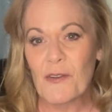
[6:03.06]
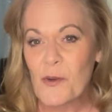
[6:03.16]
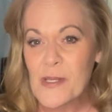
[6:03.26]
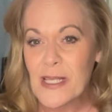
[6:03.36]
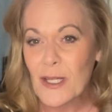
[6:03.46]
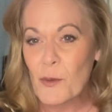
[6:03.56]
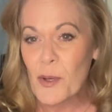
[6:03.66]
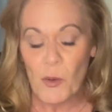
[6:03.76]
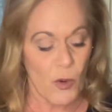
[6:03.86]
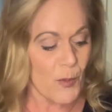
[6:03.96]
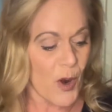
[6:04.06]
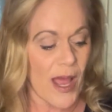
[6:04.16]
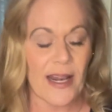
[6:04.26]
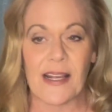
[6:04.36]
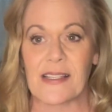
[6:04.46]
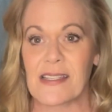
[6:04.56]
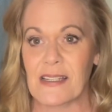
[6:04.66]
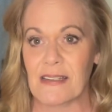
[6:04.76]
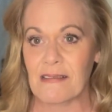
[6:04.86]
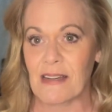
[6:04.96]
if it was a little bit warmer out, I could
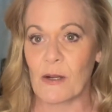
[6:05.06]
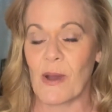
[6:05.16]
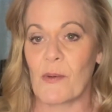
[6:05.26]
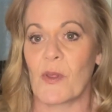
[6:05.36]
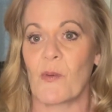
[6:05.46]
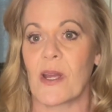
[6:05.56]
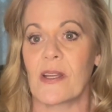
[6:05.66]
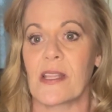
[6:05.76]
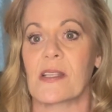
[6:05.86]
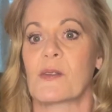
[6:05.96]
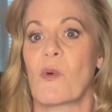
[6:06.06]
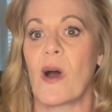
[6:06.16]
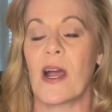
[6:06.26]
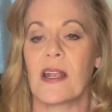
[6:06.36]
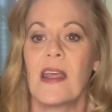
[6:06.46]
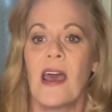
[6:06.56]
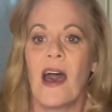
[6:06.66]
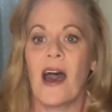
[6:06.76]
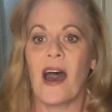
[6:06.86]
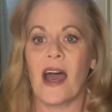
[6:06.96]
still get away with wearing this one.
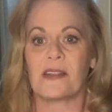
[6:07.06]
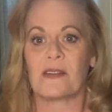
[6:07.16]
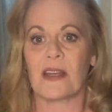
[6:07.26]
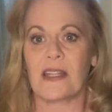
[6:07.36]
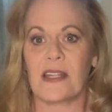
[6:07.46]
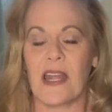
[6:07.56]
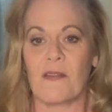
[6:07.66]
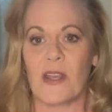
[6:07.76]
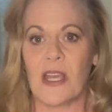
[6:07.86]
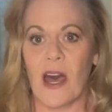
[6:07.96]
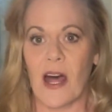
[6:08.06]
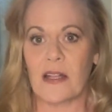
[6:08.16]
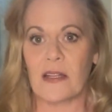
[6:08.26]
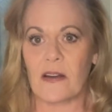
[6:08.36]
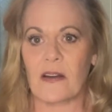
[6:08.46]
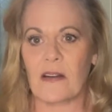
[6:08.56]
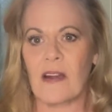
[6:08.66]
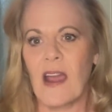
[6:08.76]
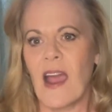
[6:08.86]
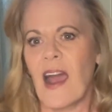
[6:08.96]
I do like the navy color.
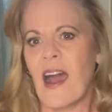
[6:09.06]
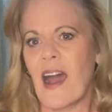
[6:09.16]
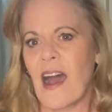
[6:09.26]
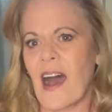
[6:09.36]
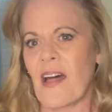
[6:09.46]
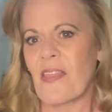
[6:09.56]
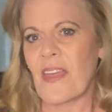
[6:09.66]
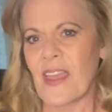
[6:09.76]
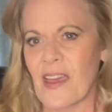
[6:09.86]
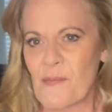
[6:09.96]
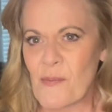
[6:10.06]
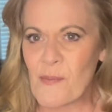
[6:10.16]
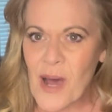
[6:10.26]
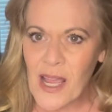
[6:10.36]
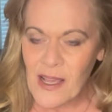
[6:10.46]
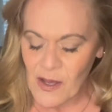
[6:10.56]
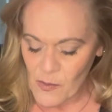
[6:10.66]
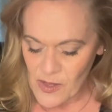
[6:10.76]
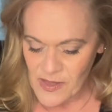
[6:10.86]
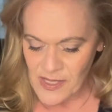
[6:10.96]
I think I might go
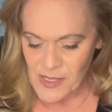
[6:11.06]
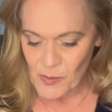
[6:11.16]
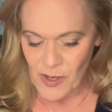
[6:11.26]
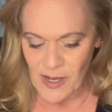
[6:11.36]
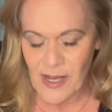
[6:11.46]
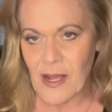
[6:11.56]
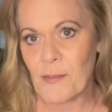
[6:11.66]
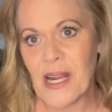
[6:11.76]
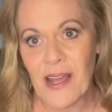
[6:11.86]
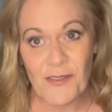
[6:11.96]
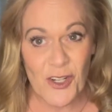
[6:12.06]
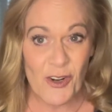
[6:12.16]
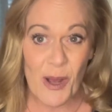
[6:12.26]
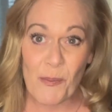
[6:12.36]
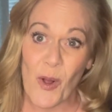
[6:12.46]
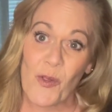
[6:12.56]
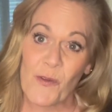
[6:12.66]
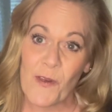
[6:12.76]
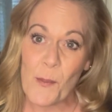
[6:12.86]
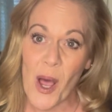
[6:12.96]
with this one. I might have to try both of
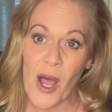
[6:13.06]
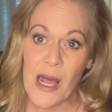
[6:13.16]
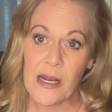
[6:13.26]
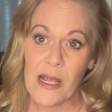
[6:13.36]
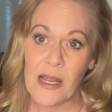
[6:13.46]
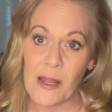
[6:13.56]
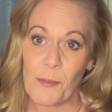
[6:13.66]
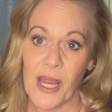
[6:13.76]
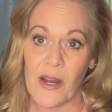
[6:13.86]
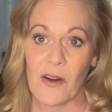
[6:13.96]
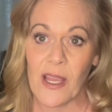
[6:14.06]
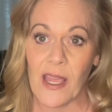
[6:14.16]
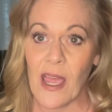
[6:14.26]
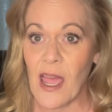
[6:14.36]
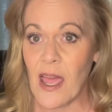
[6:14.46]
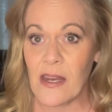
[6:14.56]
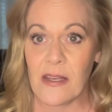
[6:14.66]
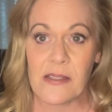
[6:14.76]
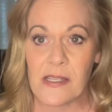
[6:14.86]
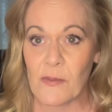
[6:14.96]
them on and compare again
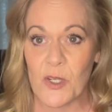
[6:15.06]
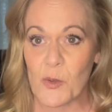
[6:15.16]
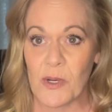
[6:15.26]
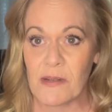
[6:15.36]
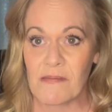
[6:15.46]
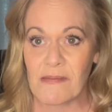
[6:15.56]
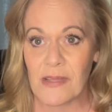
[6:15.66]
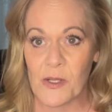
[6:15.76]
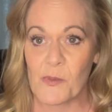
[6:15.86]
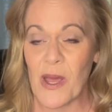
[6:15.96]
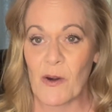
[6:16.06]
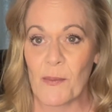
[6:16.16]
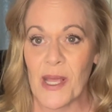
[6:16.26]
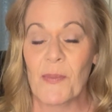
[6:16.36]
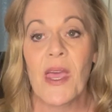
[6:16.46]
and see which one looks better on me.